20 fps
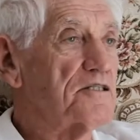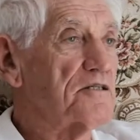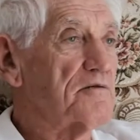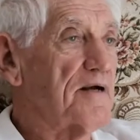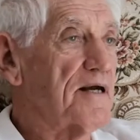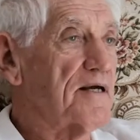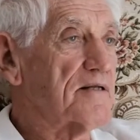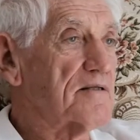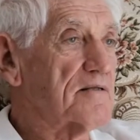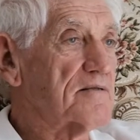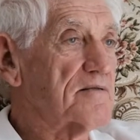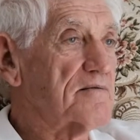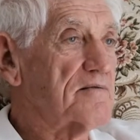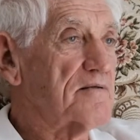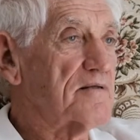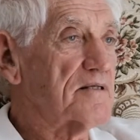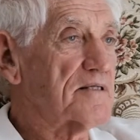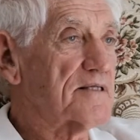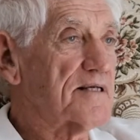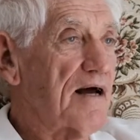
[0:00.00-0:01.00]
around
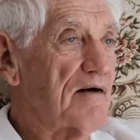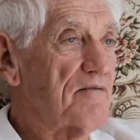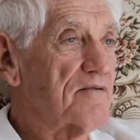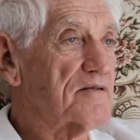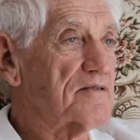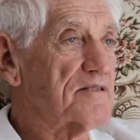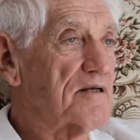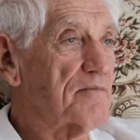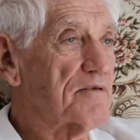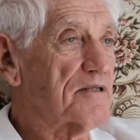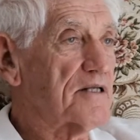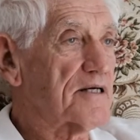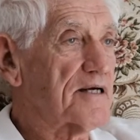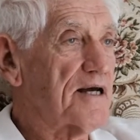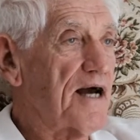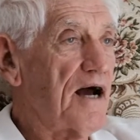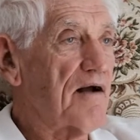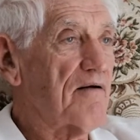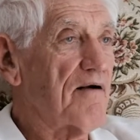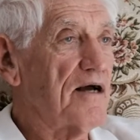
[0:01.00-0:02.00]
that covered some of the
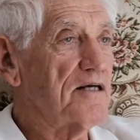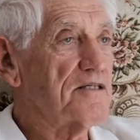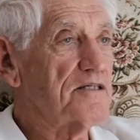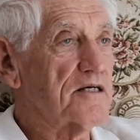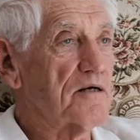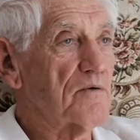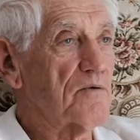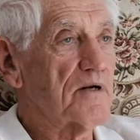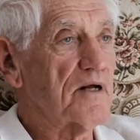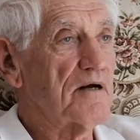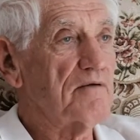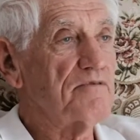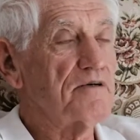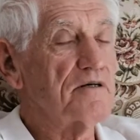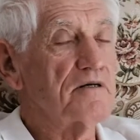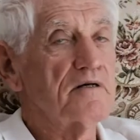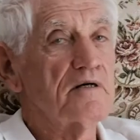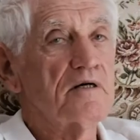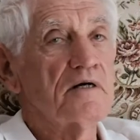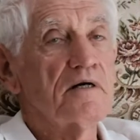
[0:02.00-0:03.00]
car racing and what have you.